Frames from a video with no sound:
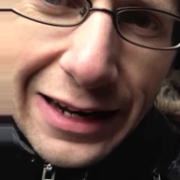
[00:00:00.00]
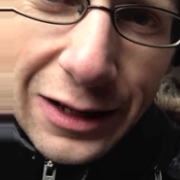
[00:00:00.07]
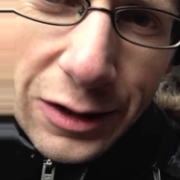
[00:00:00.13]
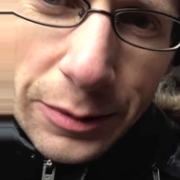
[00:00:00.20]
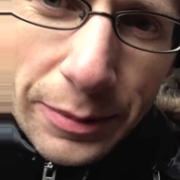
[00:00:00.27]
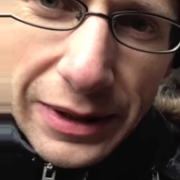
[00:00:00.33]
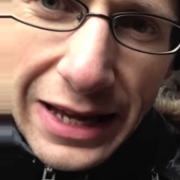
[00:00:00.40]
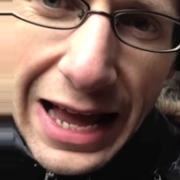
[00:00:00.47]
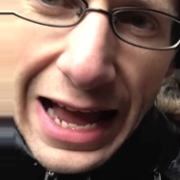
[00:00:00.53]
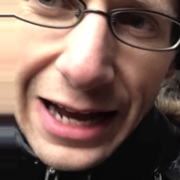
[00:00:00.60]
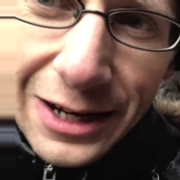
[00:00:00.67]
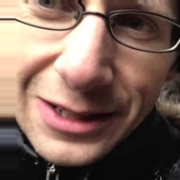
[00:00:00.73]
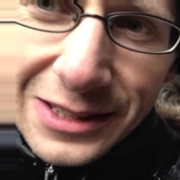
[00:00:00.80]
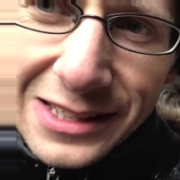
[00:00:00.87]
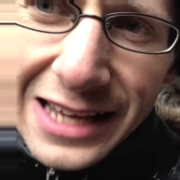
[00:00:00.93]
It could be
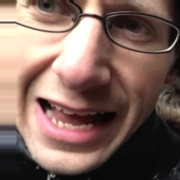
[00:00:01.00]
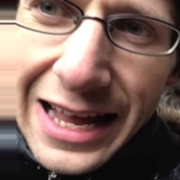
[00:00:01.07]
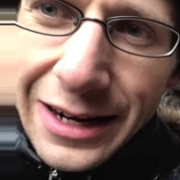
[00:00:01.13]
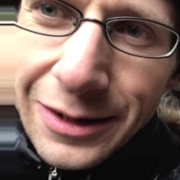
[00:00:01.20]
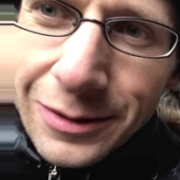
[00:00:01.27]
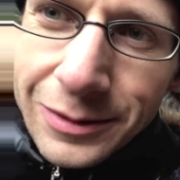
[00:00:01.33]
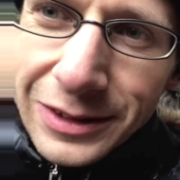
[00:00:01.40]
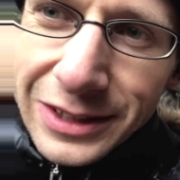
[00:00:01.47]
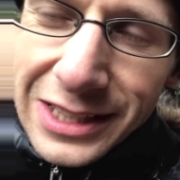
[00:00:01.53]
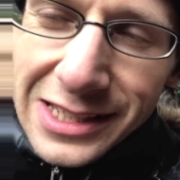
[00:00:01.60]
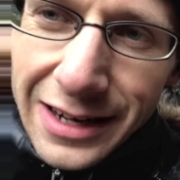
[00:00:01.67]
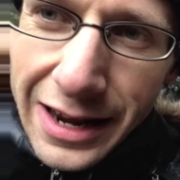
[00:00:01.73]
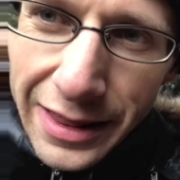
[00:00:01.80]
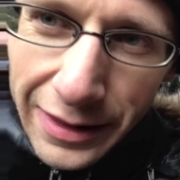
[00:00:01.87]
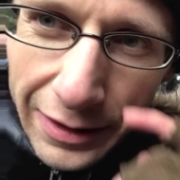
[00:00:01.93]
Hakuzan, which
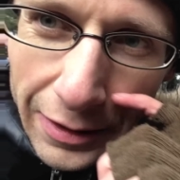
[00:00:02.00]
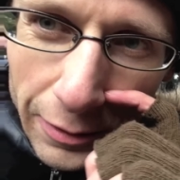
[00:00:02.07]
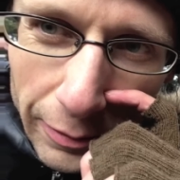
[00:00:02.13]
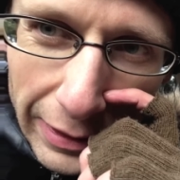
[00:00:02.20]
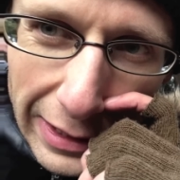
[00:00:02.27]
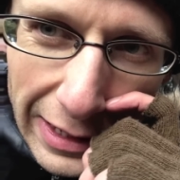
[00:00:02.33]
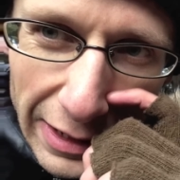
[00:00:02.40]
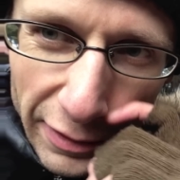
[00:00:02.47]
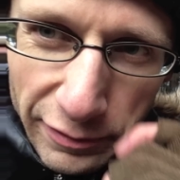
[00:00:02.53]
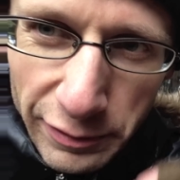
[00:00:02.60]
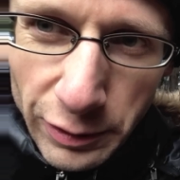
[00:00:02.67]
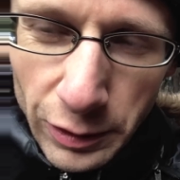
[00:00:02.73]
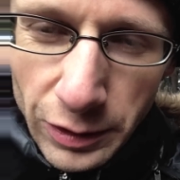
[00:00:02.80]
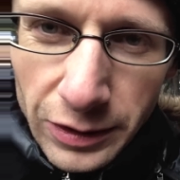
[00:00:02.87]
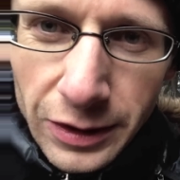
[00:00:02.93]
is another reading
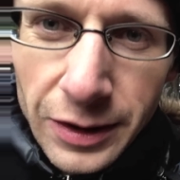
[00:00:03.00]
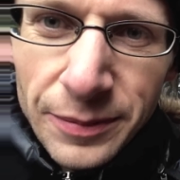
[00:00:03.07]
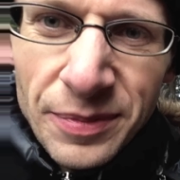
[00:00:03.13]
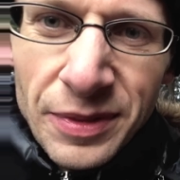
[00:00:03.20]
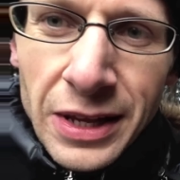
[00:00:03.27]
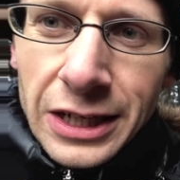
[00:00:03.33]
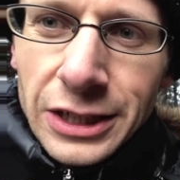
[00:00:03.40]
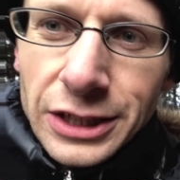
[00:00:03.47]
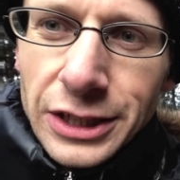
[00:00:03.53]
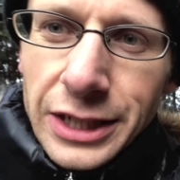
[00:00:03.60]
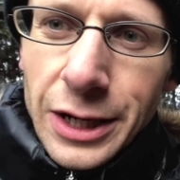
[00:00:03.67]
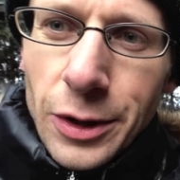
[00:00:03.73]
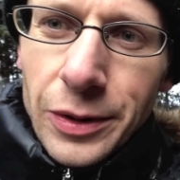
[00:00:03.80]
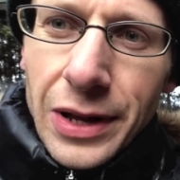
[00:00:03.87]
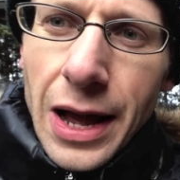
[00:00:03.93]
for
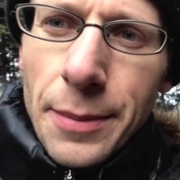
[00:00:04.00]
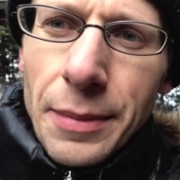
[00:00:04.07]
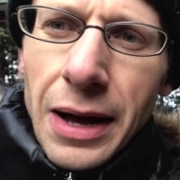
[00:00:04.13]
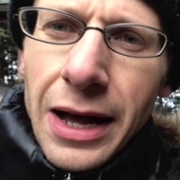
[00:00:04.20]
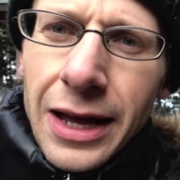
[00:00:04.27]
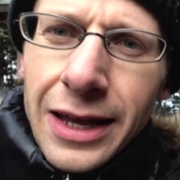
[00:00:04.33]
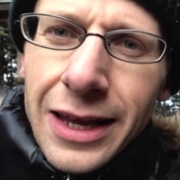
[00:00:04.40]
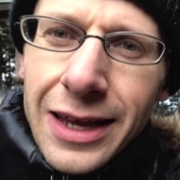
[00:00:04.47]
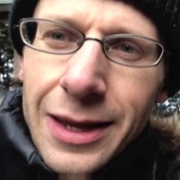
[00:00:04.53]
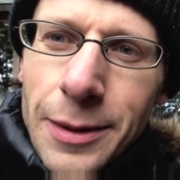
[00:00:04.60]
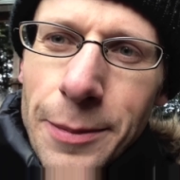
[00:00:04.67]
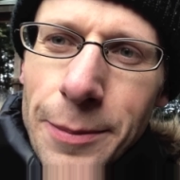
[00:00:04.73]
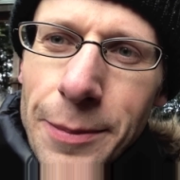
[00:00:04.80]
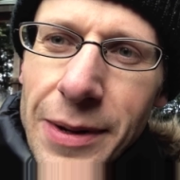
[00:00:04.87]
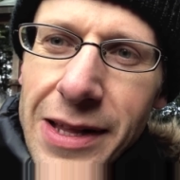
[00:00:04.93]
Shiroyama.
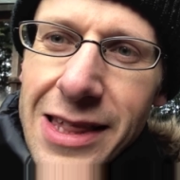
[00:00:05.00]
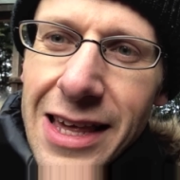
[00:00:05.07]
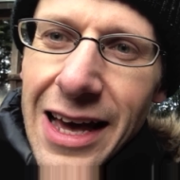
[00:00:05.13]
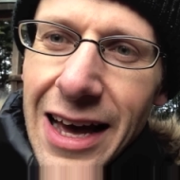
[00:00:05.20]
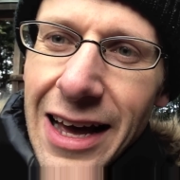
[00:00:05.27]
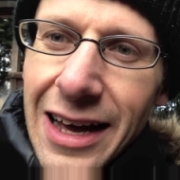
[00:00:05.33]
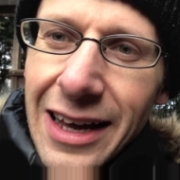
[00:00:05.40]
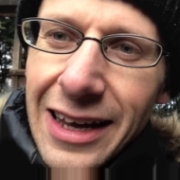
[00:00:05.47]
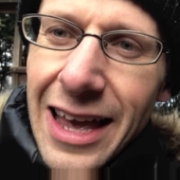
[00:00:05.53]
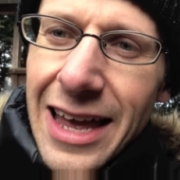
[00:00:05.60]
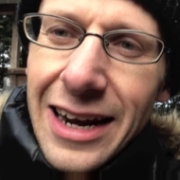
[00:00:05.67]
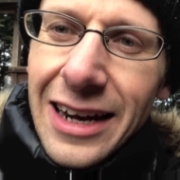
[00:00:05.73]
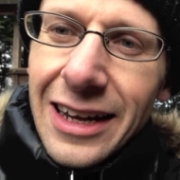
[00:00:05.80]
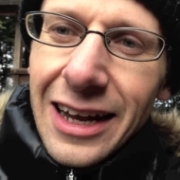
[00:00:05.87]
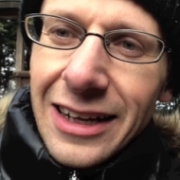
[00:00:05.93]
But
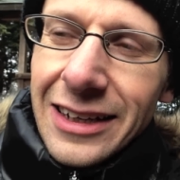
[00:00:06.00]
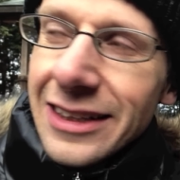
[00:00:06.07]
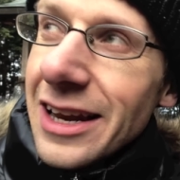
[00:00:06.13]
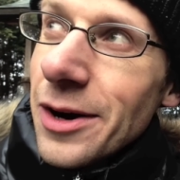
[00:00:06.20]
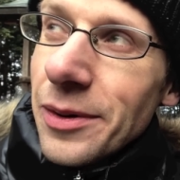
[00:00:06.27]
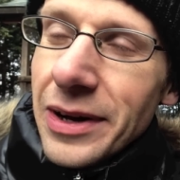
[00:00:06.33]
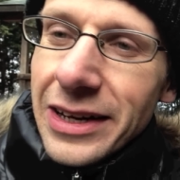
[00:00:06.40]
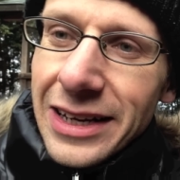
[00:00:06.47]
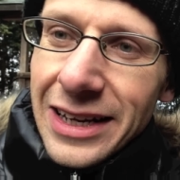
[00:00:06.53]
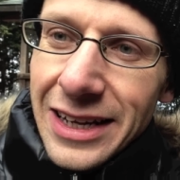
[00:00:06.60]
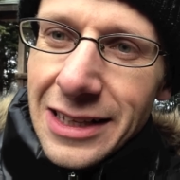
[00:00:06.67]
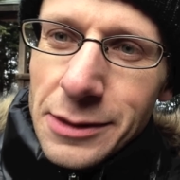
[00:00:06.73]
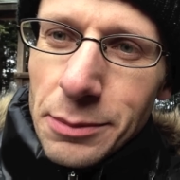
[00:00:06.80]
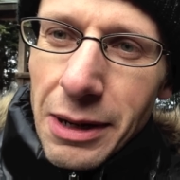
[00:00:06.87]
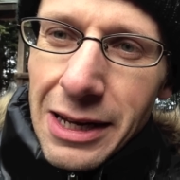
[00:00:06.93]
again, I had no idea
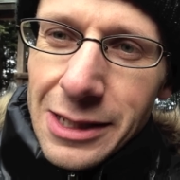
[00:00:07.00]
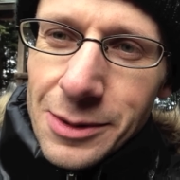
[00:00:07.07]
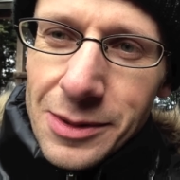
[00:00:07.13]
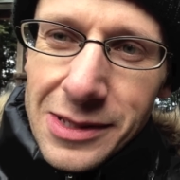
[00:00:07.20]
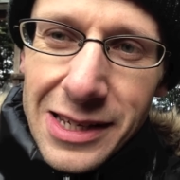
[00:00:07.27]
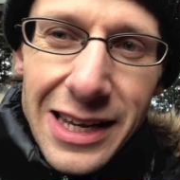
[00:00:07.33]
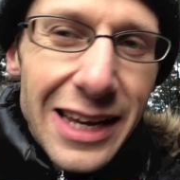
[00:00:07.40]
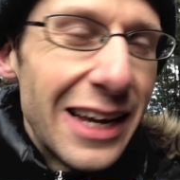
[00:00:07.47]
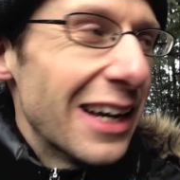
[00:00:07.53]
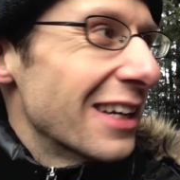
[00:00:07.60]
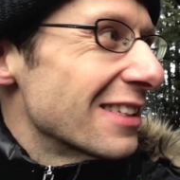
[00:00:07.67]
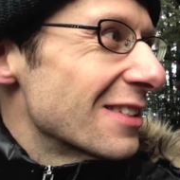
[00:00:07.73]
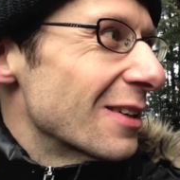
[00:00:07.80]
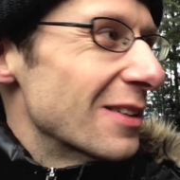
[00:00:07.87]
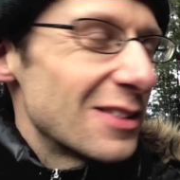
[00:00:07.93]
this place was here,
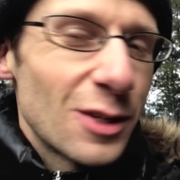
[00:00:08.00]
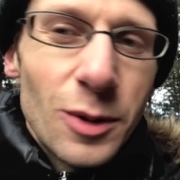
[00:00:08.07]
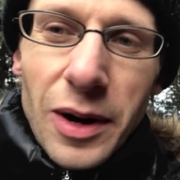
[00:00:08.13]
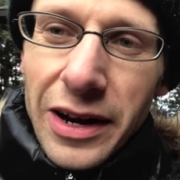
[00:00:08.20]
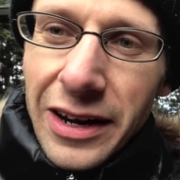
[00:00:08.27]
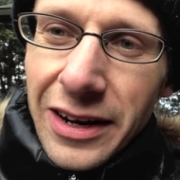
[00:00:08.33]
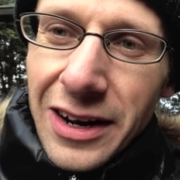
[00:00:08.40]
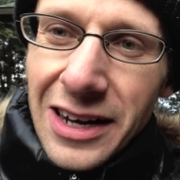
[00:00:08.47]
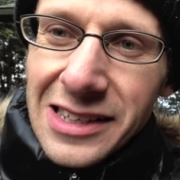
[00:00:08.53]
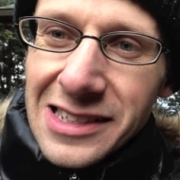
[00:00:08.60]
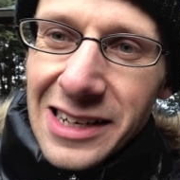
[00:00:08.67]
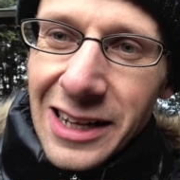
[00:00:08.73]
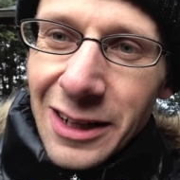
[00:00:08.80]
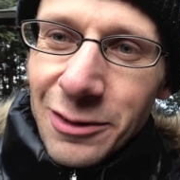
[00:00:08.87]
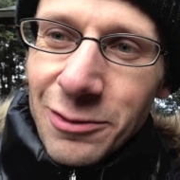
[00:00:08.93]
so it's quite a
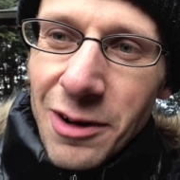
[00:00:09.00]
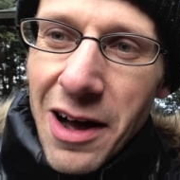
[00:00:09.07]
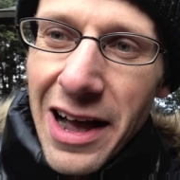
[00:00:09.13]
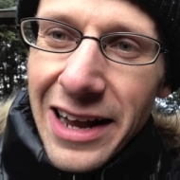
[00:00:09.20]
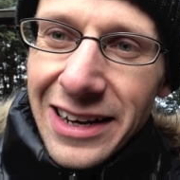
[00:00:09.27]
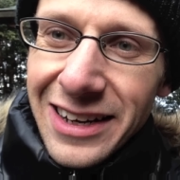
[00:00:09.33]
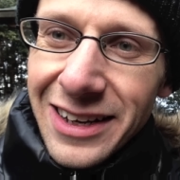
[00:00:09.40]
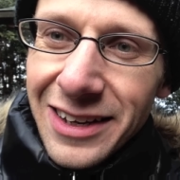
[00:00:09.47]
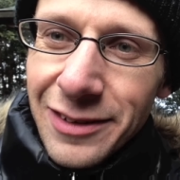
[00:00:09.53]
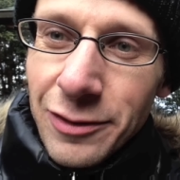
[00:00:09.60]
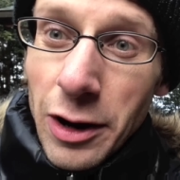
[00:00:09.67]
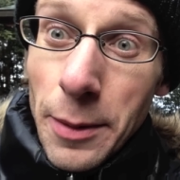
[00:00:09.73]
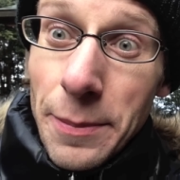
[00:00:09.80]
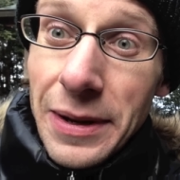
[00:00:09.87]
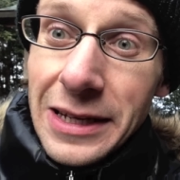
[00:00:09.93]
nice little find.
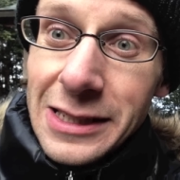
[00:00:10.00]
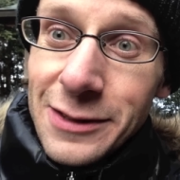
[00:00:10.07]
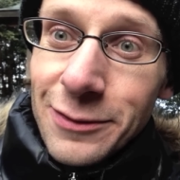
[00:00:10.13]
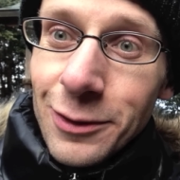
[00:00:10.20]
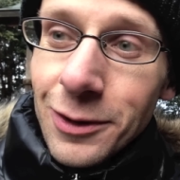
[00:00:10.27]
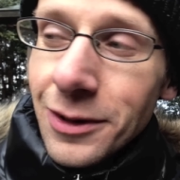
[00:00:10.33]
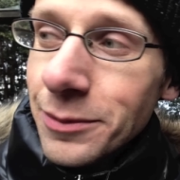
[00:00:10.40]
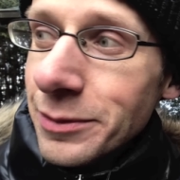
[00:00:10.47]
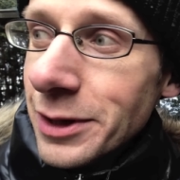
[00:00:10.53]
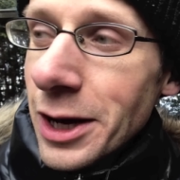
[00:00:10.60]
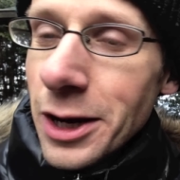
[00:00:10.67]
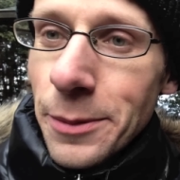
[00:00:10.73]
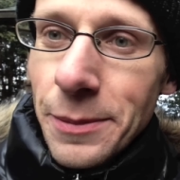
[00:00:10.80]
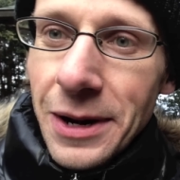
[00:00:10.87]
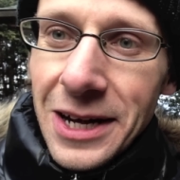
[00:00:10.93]
Very peaceful. I'm the
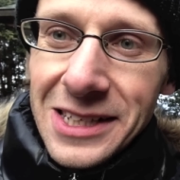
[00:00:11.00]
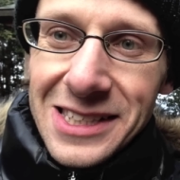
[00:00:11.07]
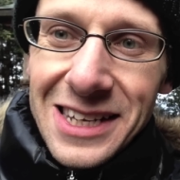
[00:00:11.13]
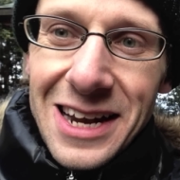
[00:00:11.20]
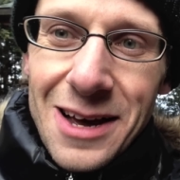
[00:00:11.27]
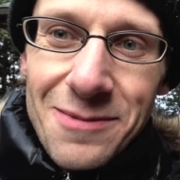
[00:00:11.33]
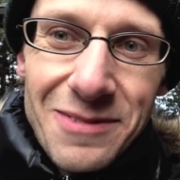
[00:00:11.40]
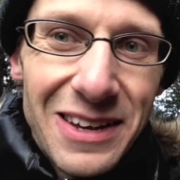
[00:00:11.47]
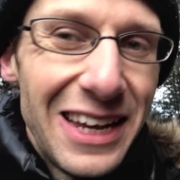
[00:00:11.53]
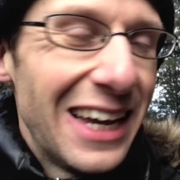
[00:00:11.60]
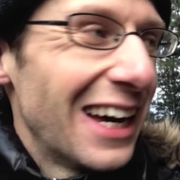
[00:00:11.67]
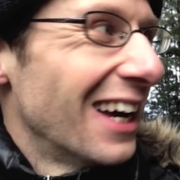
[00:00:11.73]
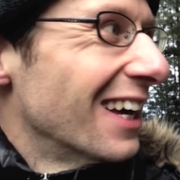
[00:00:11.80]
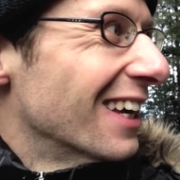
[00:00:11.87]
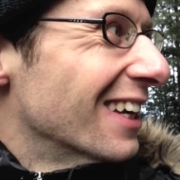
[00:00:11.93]
only person up here.